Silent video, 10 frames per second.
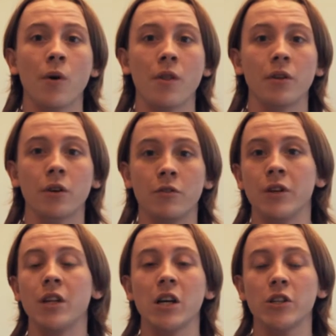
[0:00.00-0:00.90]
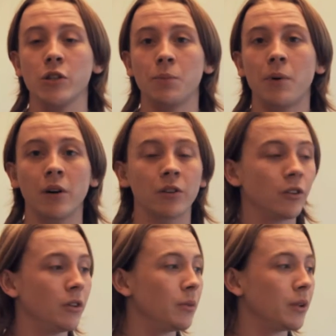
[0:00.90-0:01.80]
one of the great national
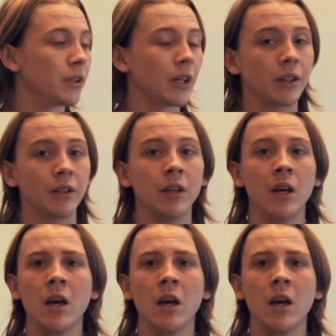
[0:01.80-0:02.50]
parks in Montana.